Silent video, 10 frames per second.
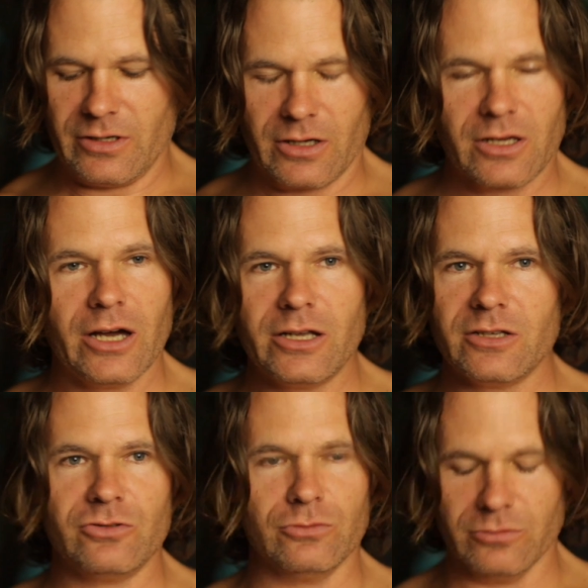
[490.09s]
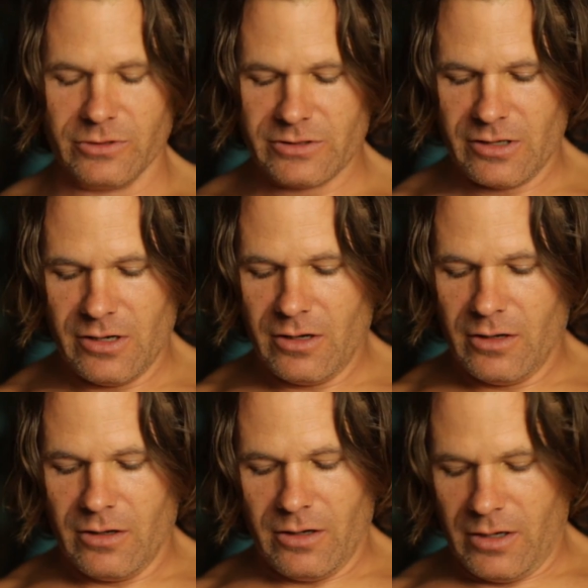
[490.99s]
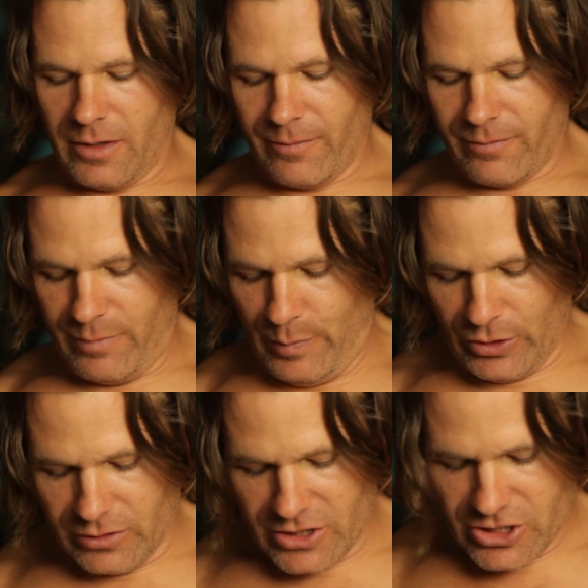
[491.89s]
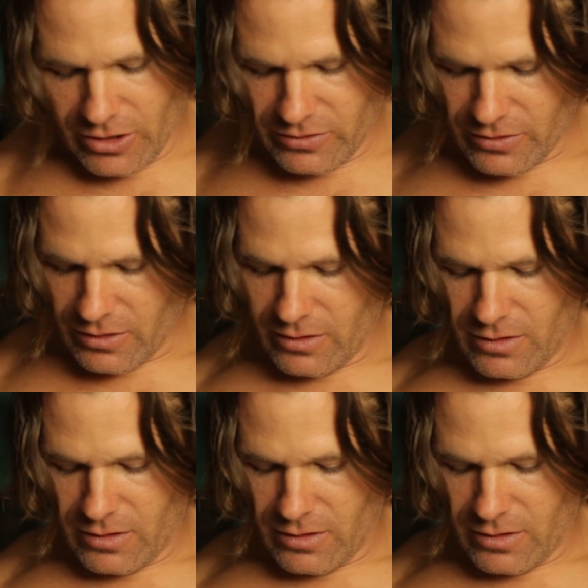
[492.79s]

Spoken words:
cutting tools, build a shelter,